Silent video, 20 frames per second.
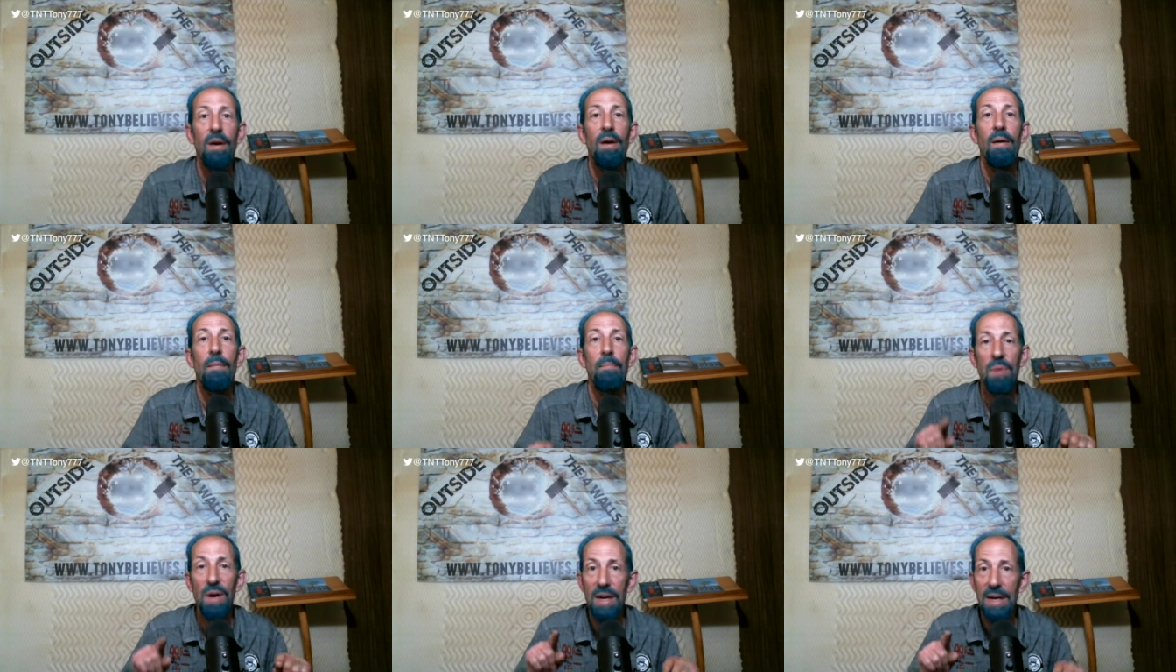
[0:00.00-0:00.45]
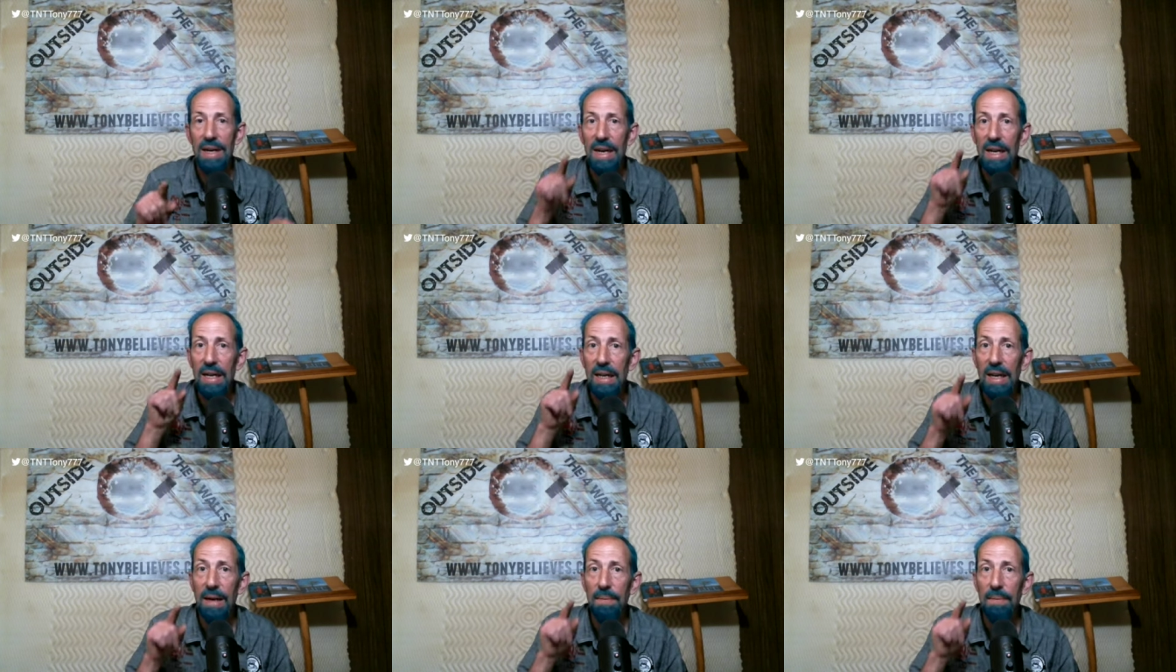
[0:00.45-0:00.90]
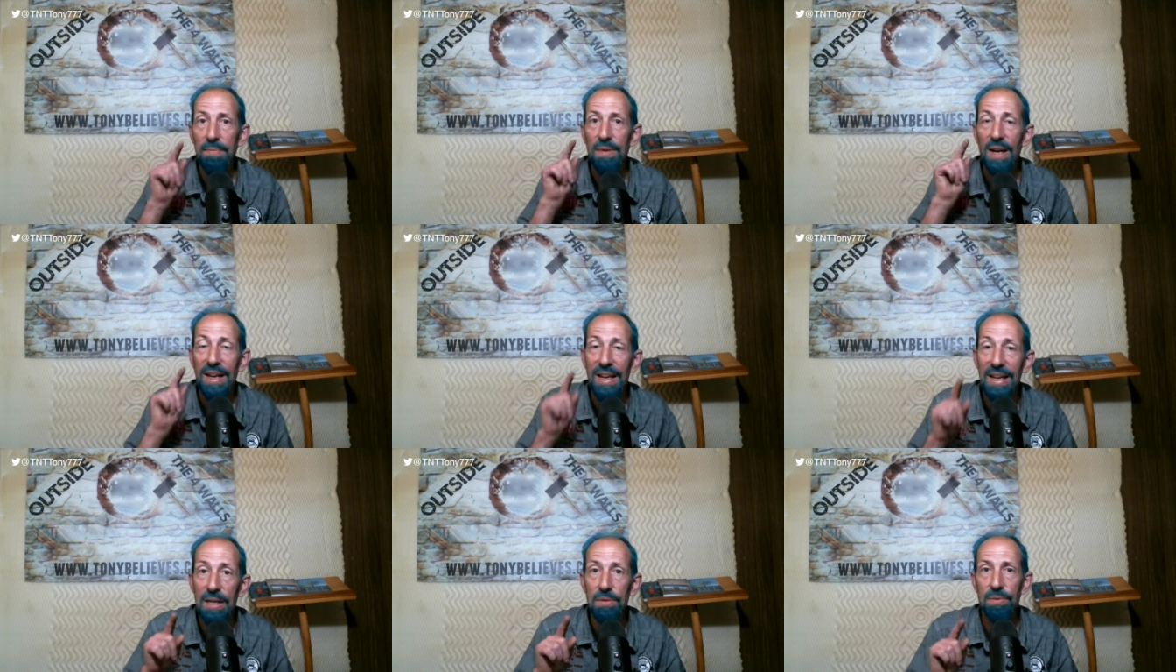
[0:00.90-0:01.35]
but he kept
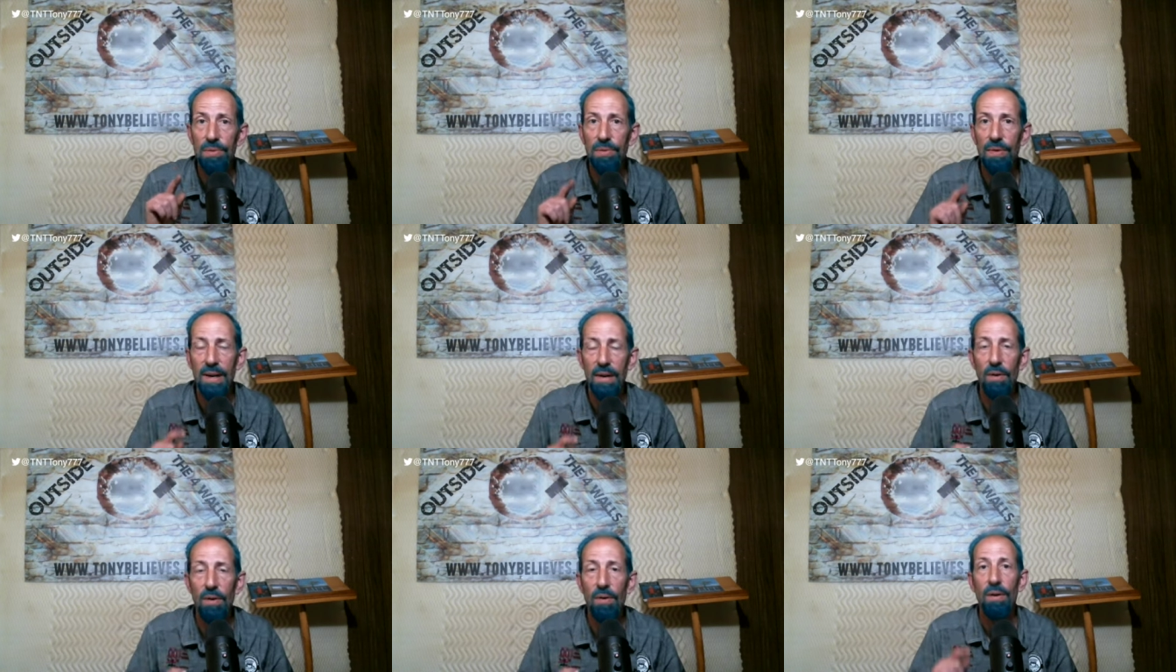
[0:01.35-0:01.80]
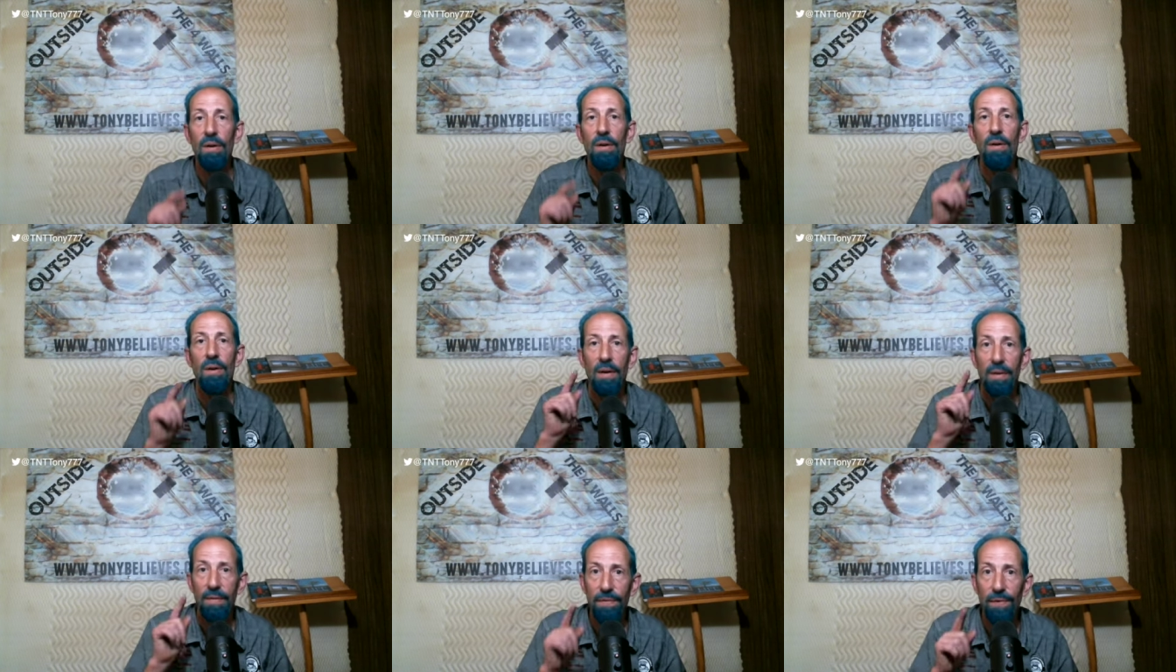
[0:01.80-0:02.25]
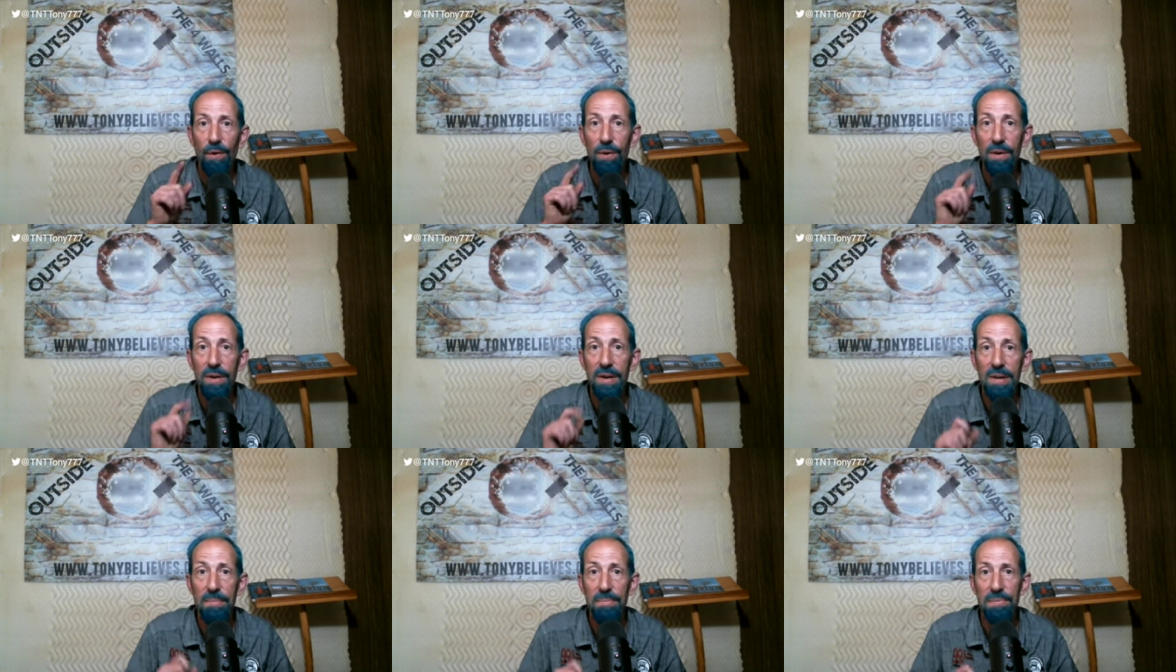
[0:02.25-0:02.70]
Israel for
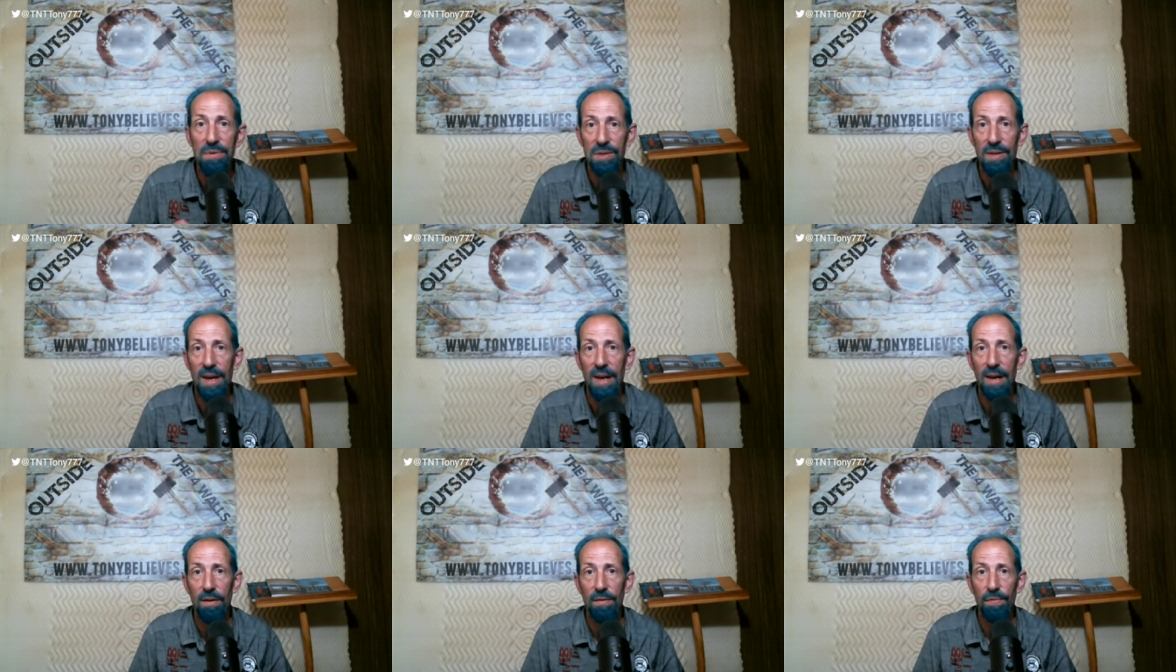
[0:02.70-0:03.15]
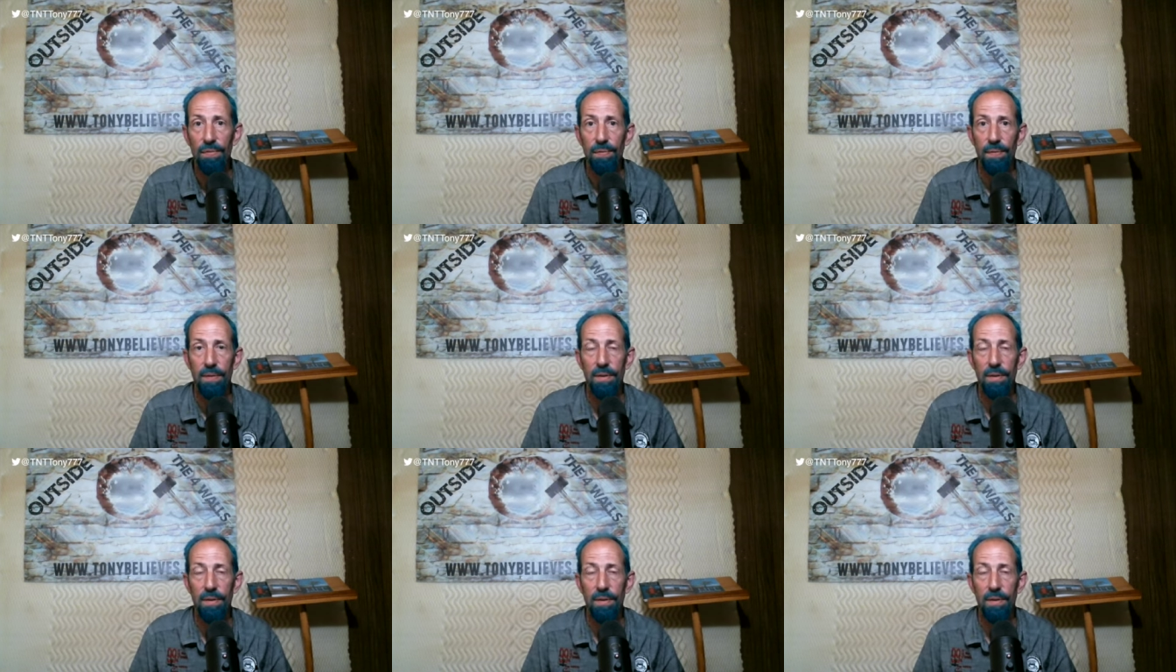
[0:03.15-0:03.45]
himself.